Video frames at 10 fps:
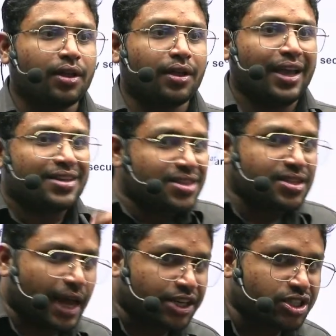Is this
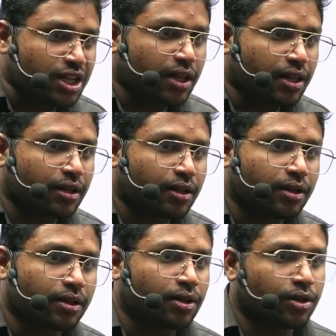rational?
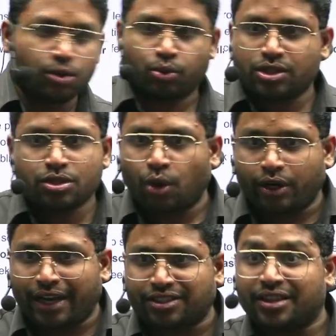No, this is not
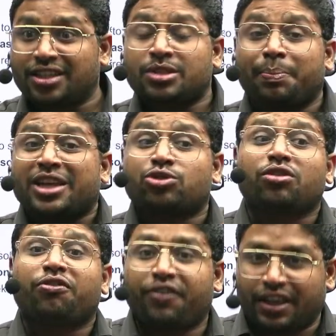rational. This is based on
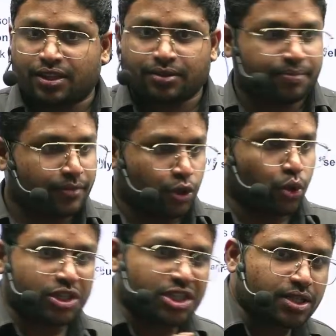faith. Don't
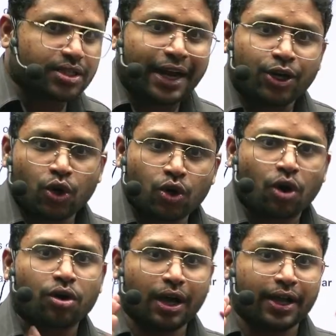judge right or wrong.
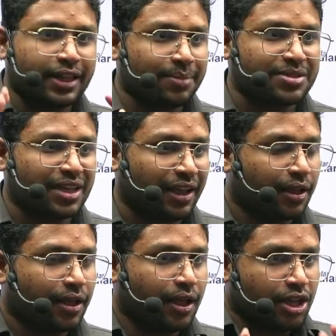Again I am saying,
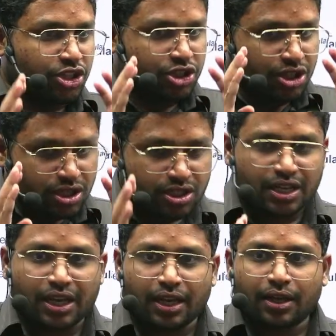just
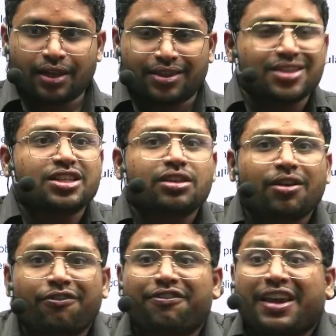see, this is
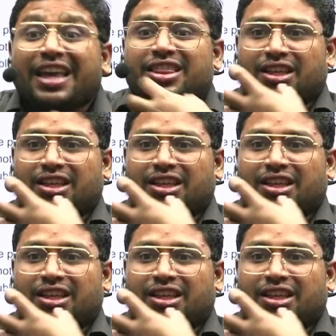faith.